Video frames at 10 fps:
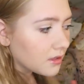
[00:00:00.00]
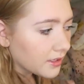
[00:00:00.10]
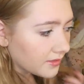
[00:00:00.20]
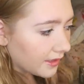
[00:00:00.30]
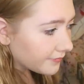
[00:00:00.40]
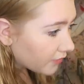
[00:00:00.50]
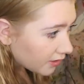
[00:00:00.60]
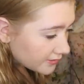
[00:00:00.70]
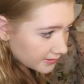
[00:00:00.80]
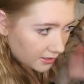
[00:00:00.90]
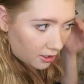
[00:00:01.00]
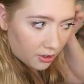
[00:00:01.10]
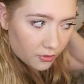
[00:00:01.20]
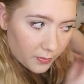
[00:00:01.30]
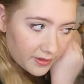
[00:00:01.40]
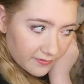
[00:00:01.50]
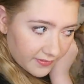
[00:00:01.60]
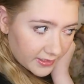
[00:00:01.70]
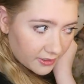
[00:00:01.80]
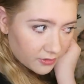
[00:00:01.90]
Like that. Honestly, all the wave
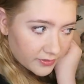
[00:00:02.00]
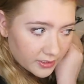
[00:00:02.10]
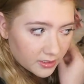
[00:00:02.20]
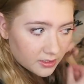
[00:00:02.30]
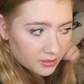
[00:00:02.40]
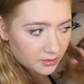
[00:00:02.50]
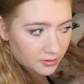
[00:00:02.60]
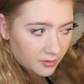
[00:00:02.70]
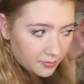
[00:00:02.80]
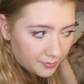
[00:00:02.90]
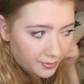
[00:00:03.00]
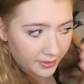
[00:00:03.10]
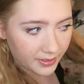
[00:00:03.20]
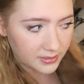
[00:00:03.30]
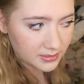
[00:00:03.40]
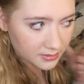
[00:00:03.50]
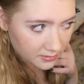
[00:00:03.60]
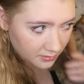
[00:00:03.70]
fell out of it, but